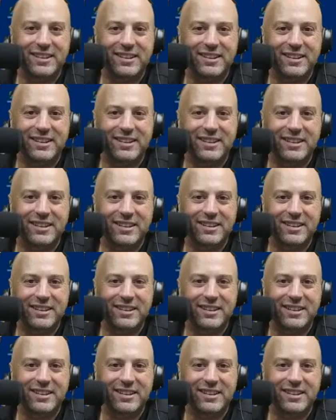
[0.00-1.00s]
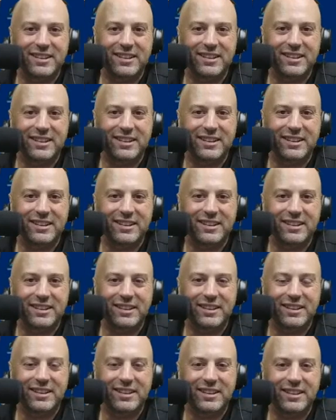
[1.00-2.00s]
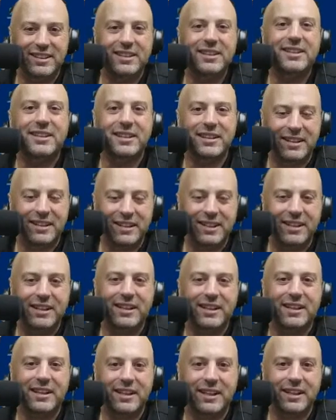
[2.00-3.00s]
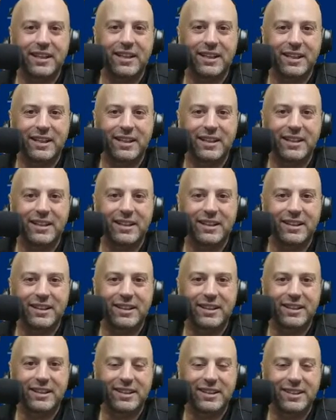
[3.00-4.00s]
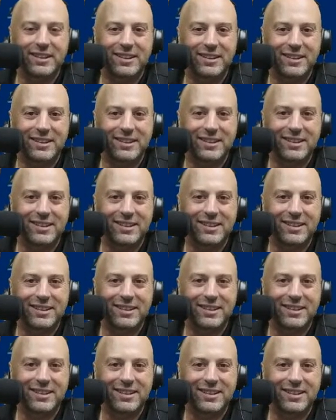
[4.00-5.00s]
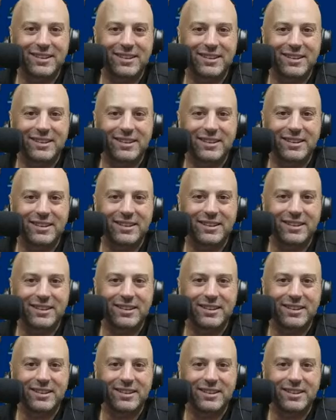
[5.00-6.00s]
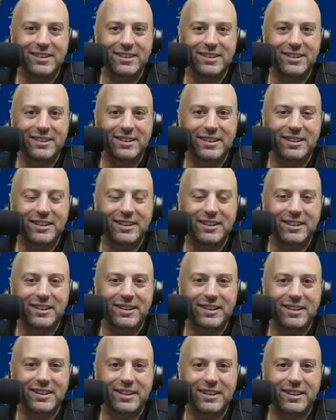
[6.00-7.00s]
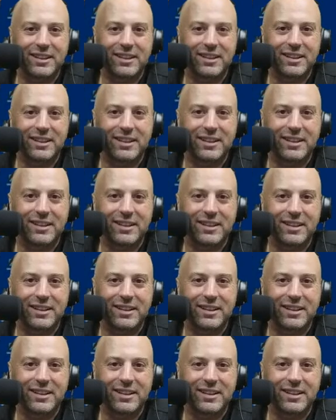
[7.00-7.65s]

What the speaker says: This person isn't speaking.